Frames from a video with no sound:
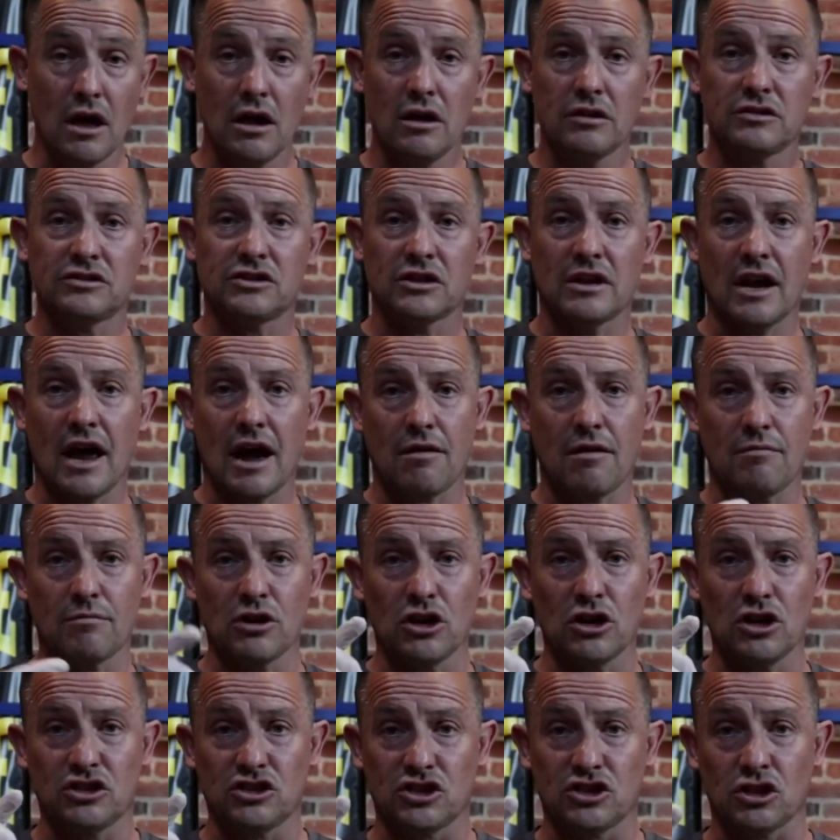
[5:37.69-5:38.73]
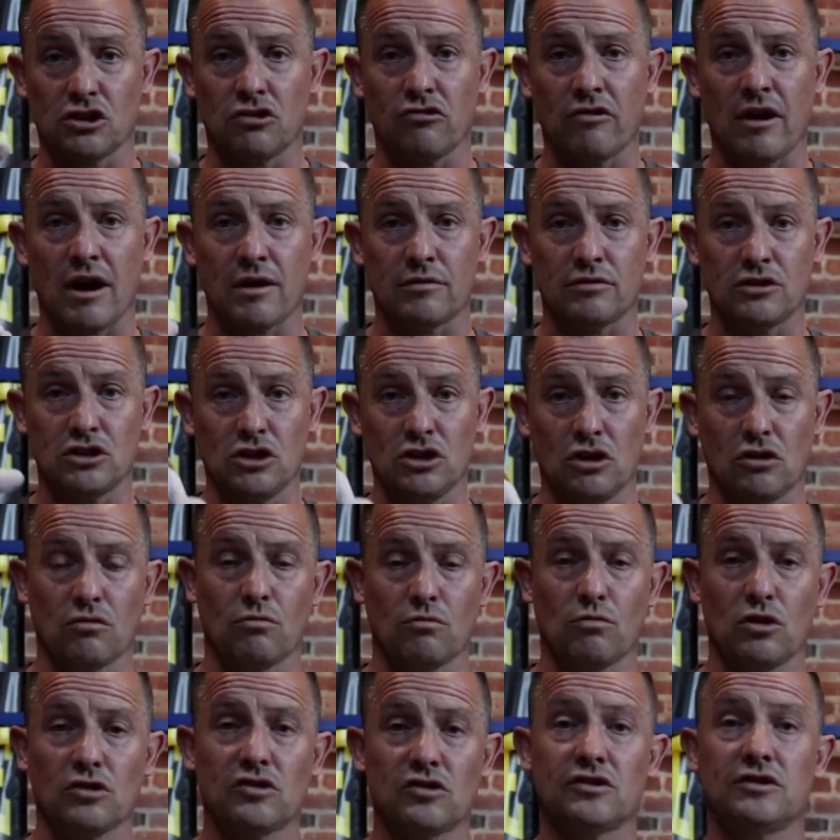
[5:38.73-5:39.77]
So now I'm going to turn around and you can
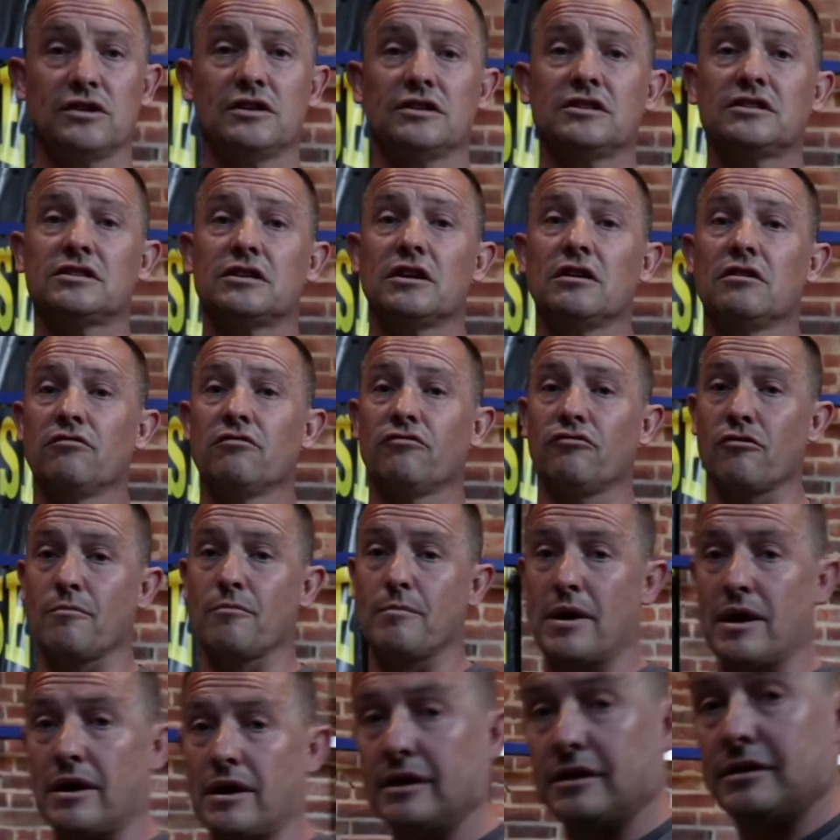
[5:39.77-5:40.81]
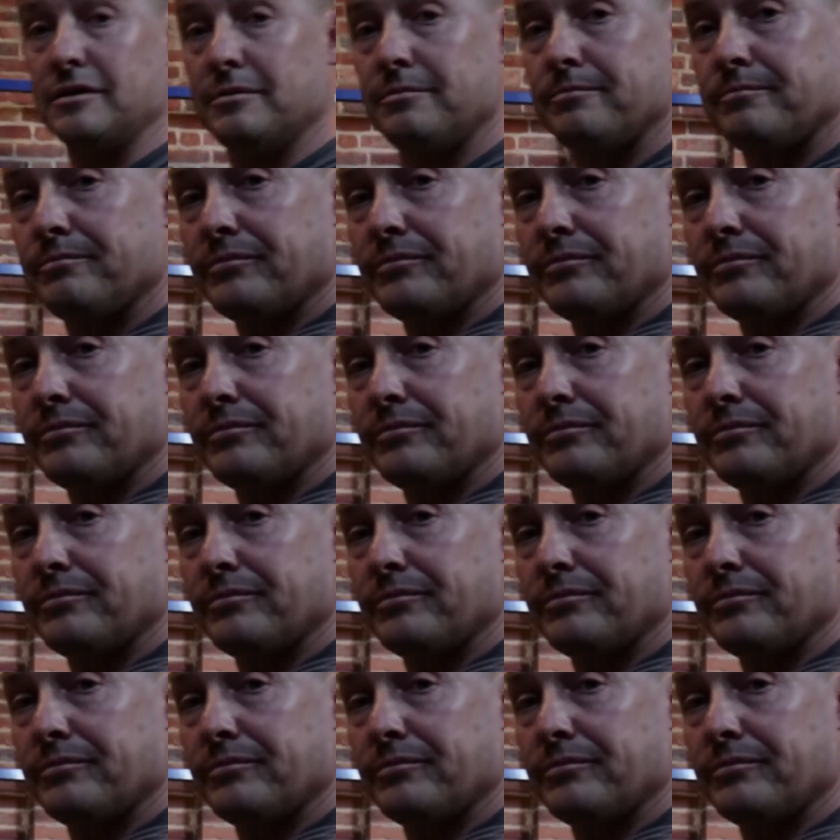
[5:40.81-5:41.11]
watch this from behind.